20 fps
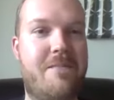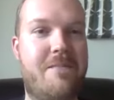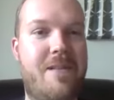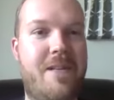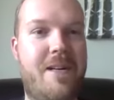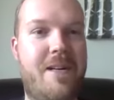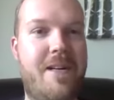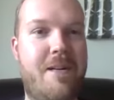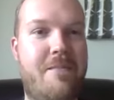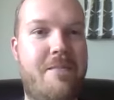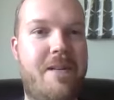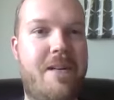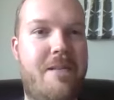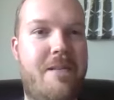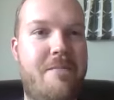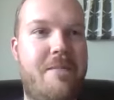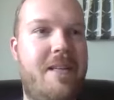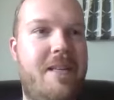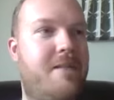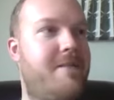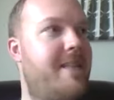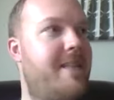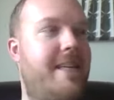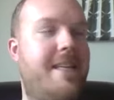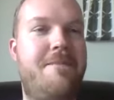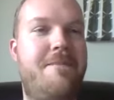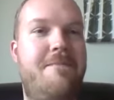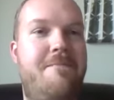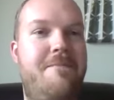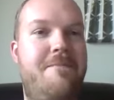I'm starting up a company. I was
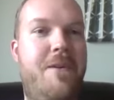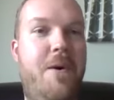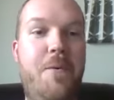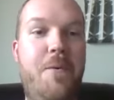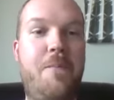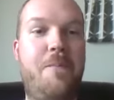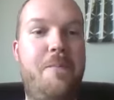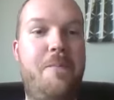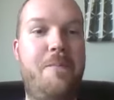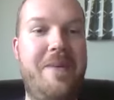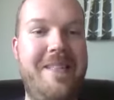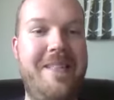like, nope.